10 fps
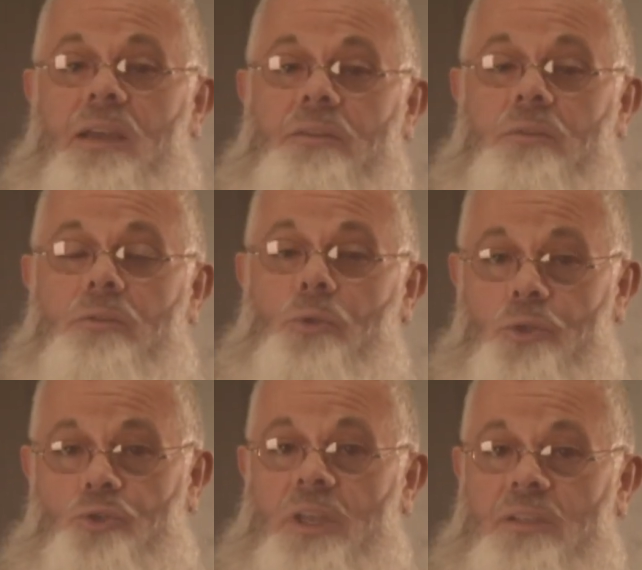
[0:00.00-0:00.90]
and
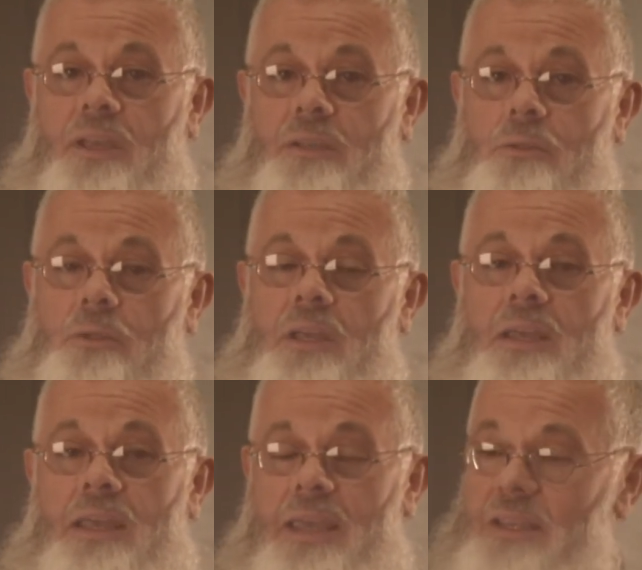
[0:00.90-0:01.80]
notched rectangle
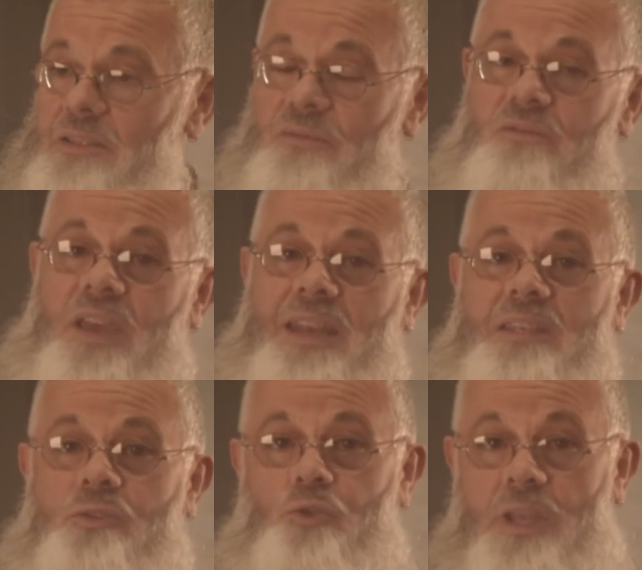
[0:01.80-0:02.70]
is very
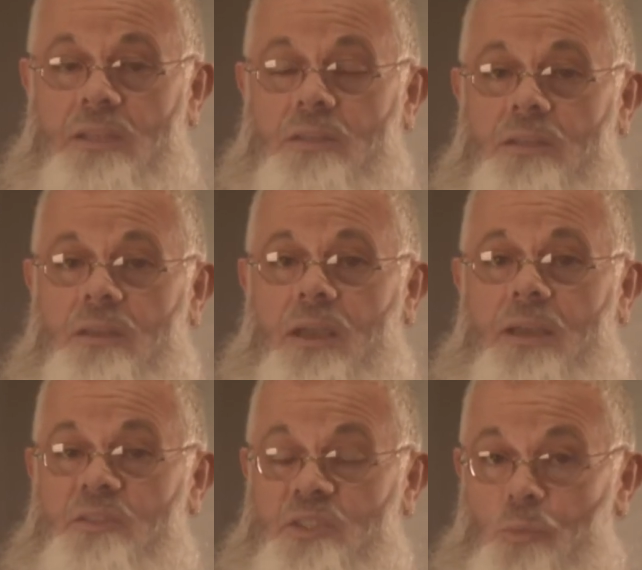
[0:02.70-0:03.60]
straight
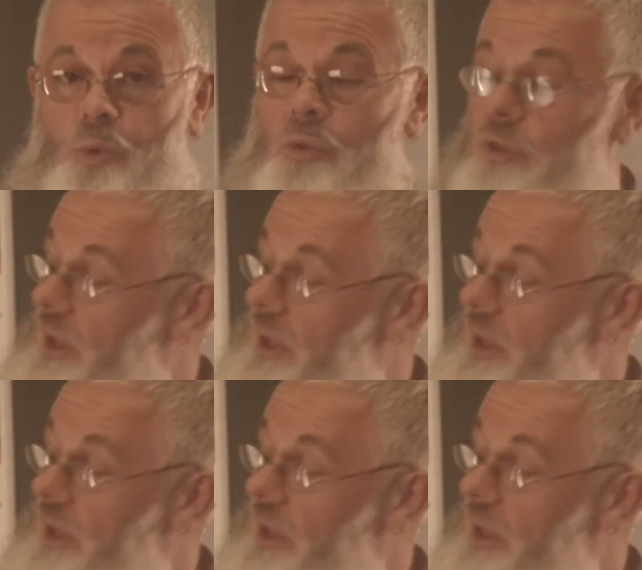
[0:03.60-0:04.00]
and smooth.